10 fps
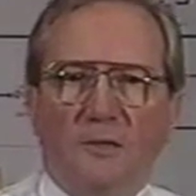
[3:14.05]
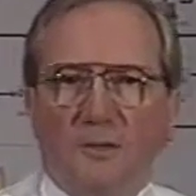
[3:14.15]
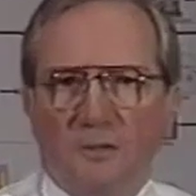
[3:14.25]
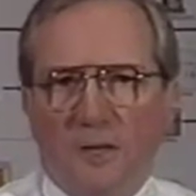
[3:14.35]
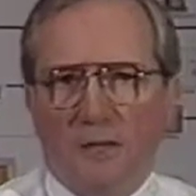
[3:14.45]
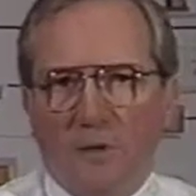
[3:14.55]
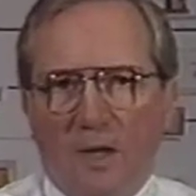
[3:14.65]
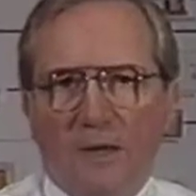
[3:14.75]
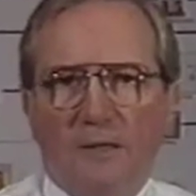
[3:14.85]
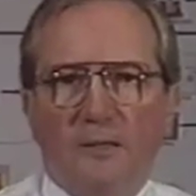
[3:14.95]
just like
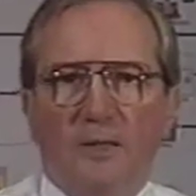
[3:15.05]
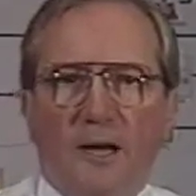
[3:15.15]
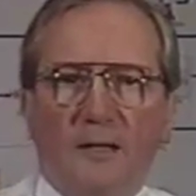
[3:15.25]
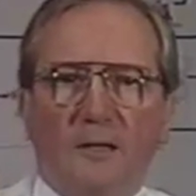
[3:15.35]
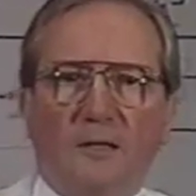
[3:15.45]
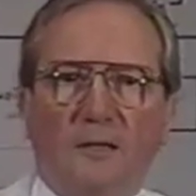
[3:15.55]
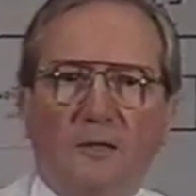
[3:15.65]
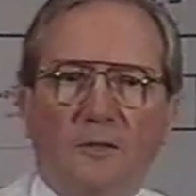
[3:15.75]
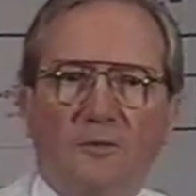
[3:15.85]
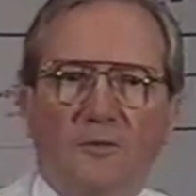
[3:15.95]
blocking and tackling on a
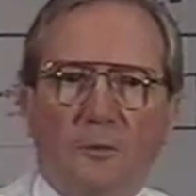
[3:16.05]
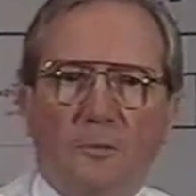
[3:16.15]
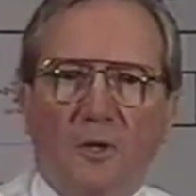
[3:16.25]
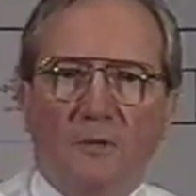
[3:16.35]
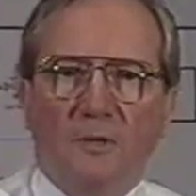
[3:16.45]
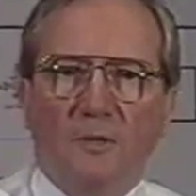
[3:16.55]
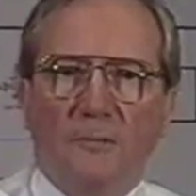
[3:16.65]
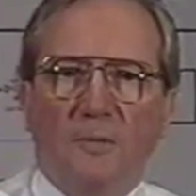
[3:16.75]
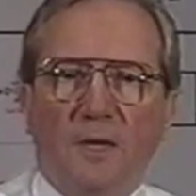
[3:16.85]
good football team,